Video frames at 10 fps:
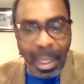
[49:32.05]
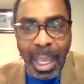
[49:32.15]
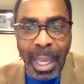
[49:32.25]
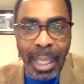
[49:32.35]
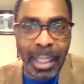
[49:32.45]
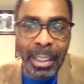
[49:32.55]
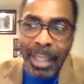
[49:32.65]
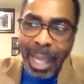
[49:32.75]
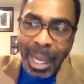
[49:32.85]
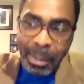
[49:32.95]
And
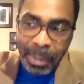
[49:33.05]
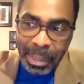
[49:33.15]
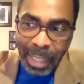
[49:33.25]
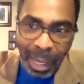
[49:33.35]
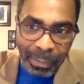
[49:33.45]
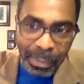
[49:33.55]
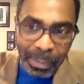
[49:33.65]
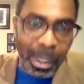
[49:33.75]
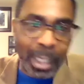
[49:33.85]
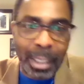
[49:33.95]
I wish
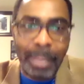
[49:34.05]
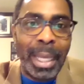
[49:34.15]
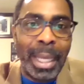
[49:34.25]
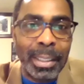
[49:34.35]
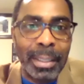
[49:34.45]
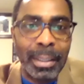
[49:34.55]
everybody the best.